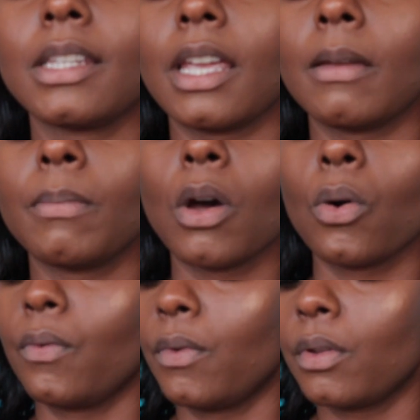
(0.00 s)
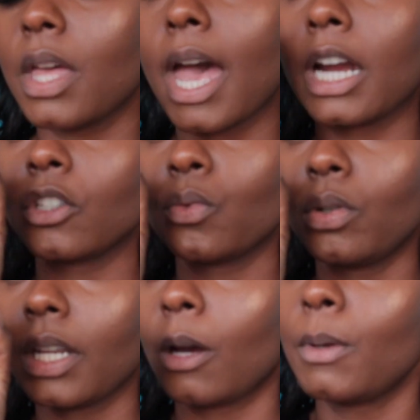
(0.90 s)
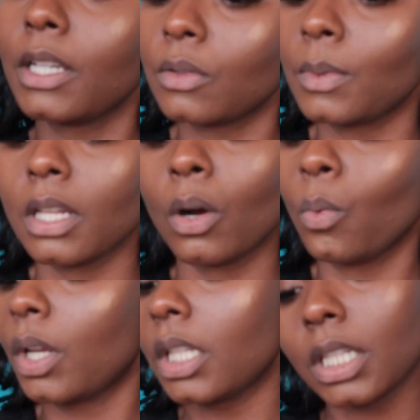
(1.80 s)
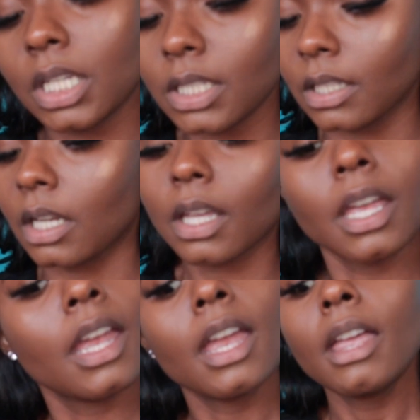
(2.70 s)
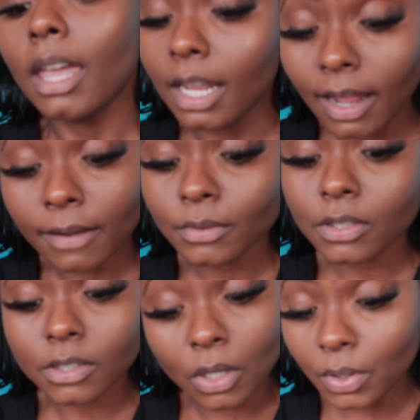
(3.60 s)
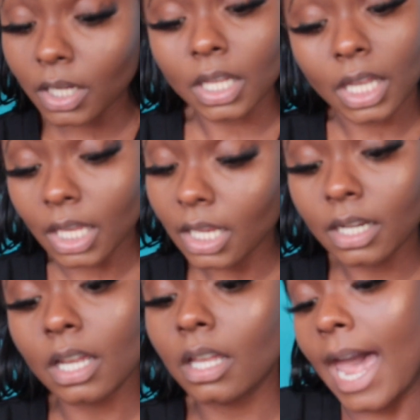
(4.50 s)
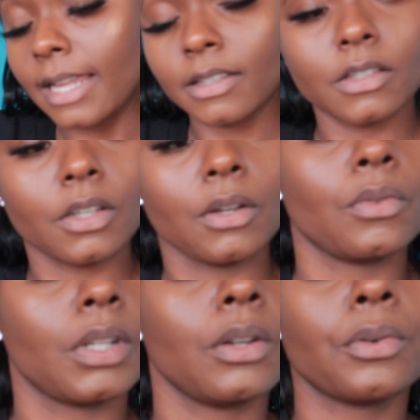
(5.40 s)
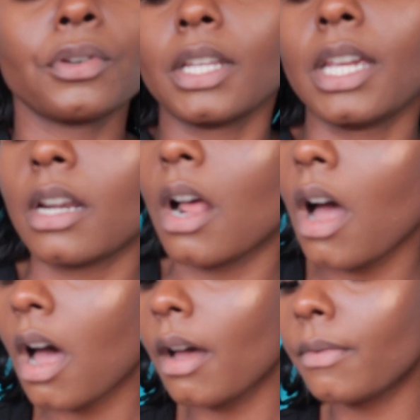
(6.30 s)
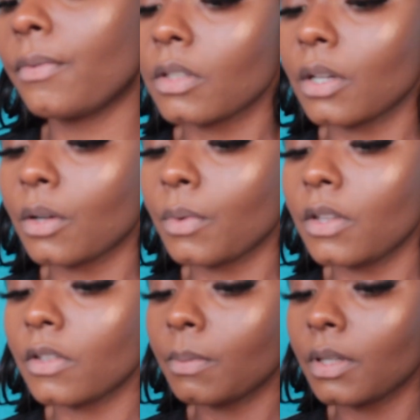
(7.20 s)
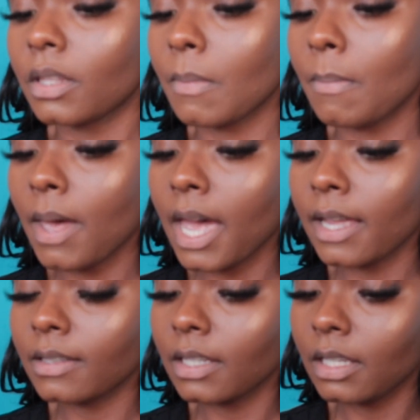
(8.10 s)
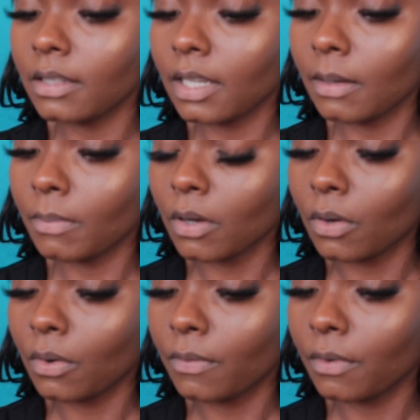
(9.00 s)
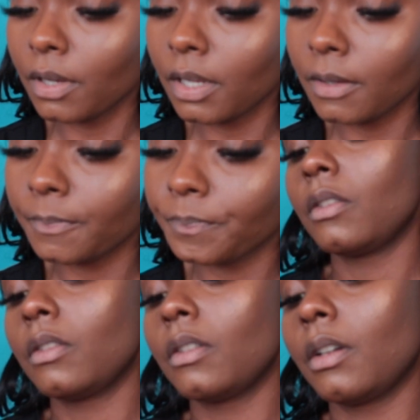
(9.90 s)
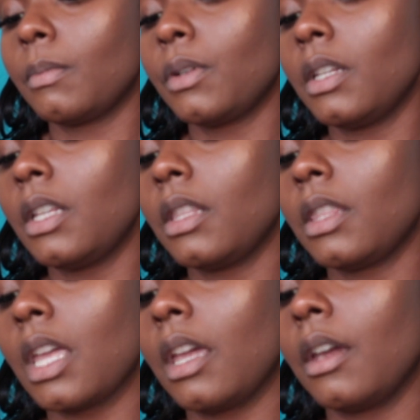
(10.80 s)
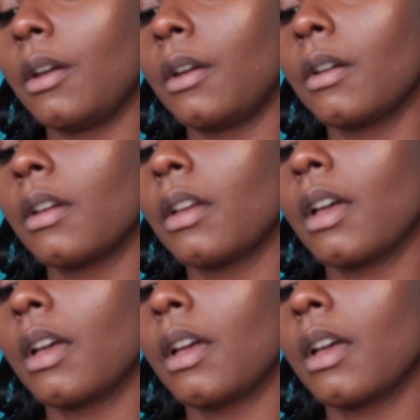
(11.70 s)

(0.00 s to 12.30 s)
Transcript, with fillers: tape over the actual nail because we don't want it to get stuck and have to soak it in acetone in order to get it off. So we just put the masking tape over it. So I put it there.